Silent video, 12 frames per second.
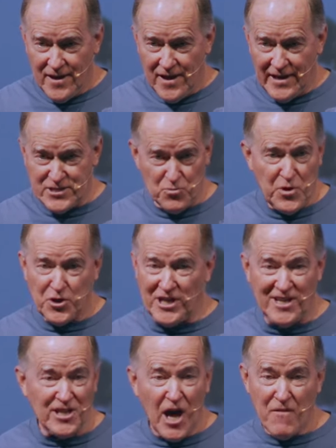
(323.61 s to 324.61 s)
I said, We're going
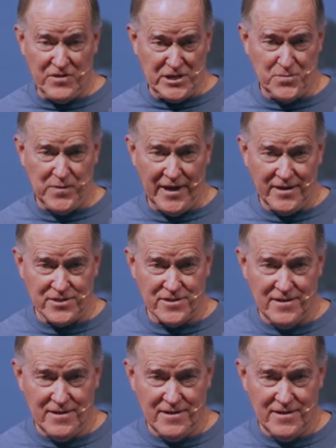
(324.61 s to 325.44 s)
to love this place